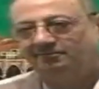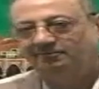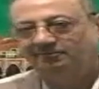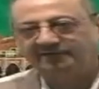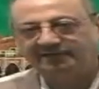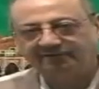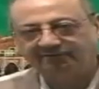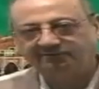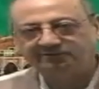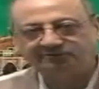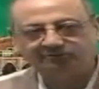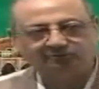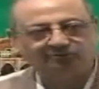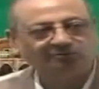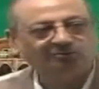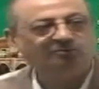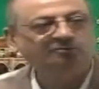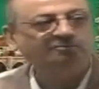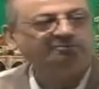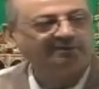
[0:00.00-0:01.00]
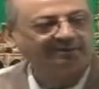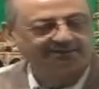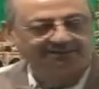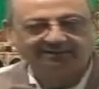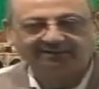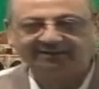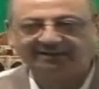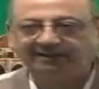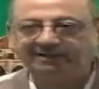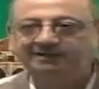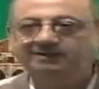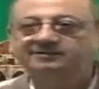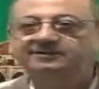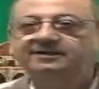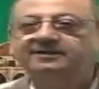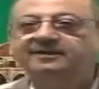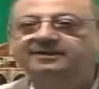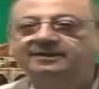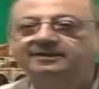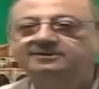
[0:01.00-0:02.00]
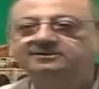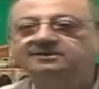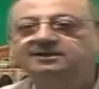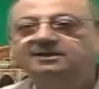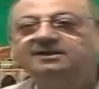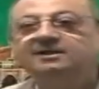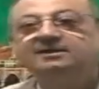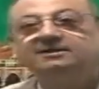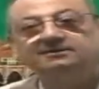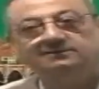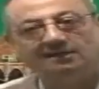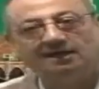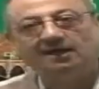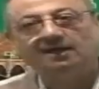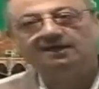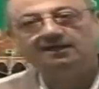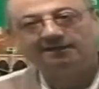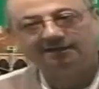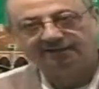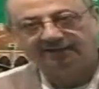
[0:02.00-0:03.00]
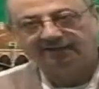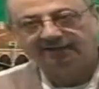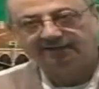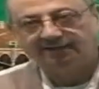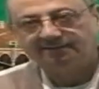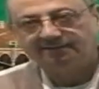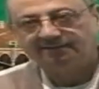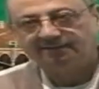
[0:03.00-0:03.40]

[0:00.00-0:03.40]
We give a sukoon, but the correct thing is Ta'ala.